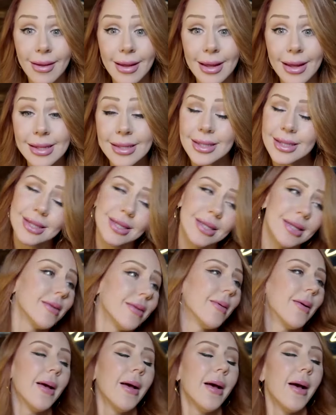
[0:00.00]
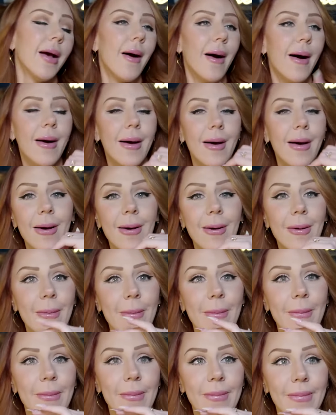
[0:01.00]
this
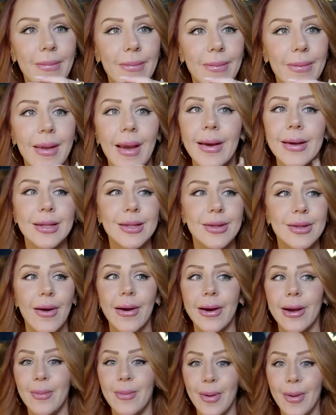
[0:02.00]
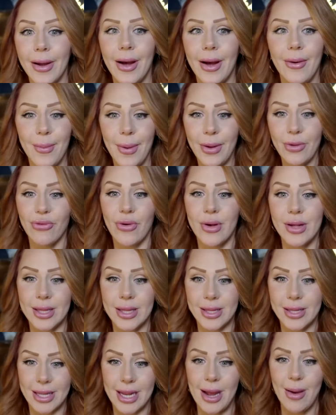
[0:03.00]
um, yeah, he's talking about how my
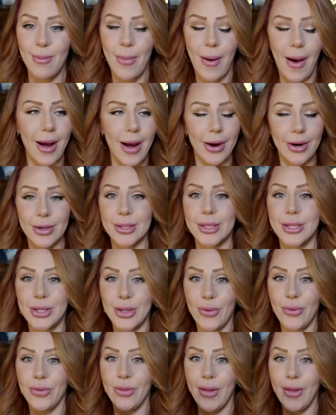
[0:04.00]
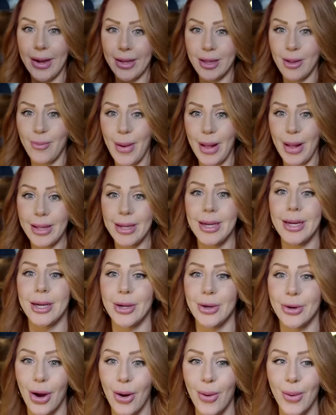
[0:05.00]
dress is an empire, and so like the belly
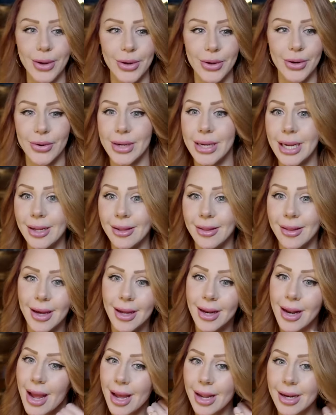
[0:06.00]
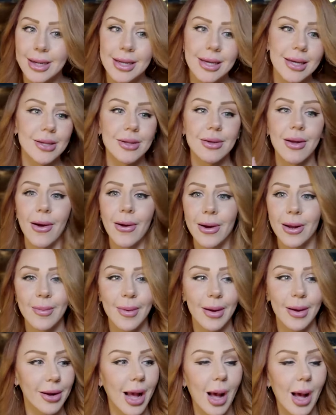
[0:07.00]
could go underneath it. And he's talking
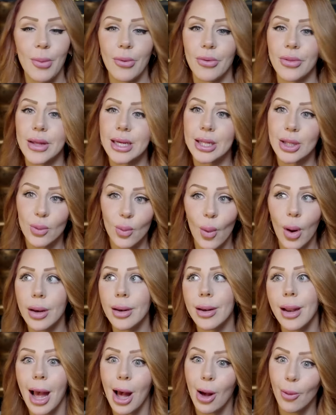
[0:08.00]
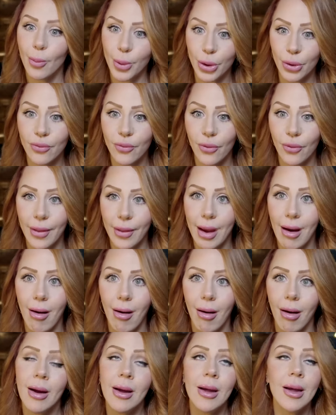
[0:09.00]
about a couple things: one, how beautiful they
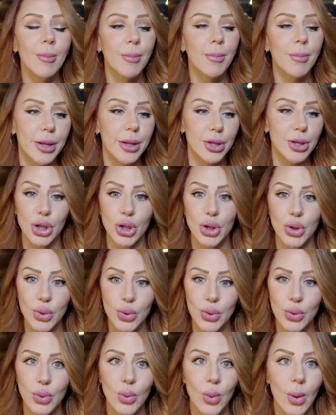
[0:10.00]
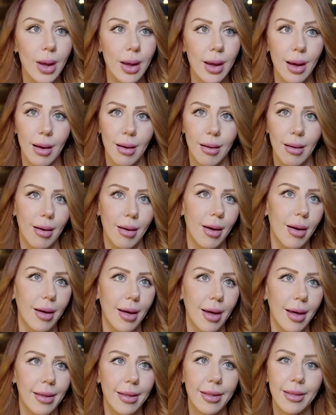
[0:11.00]
are, but two,
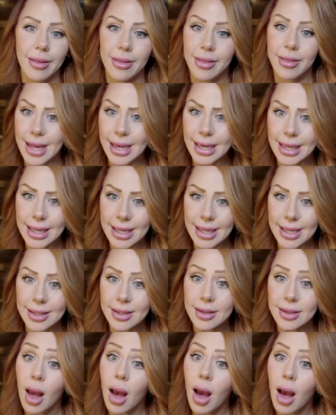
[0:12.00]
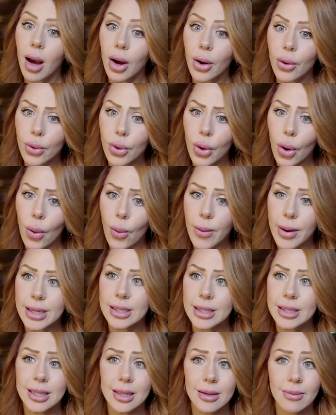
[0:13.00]
that he's
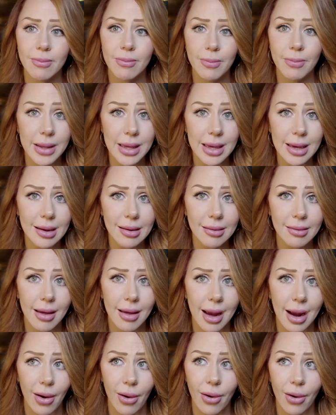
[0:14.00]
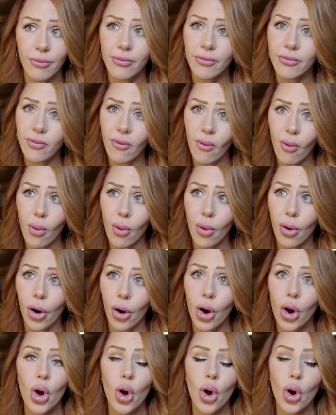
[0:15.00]
going to be there
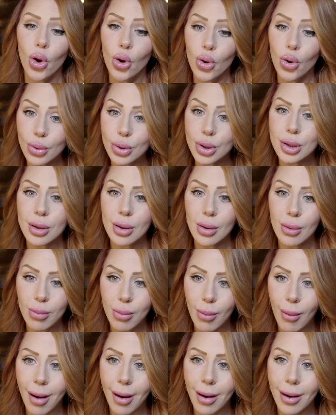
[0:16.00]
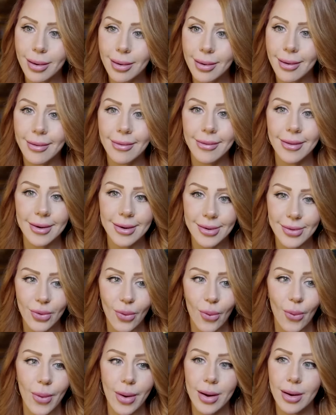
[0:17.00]
for who's the one that is
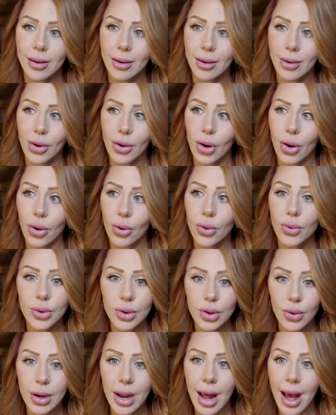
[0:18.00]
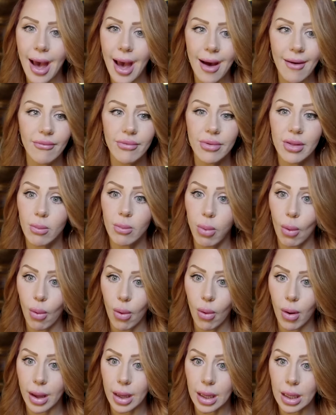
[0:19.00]
going, who's going to have the
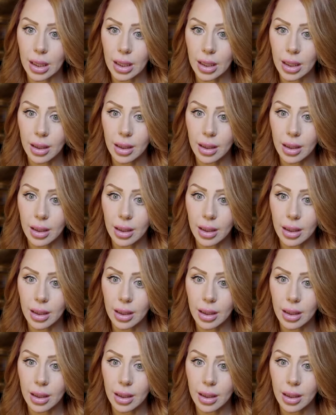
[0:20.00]
boy?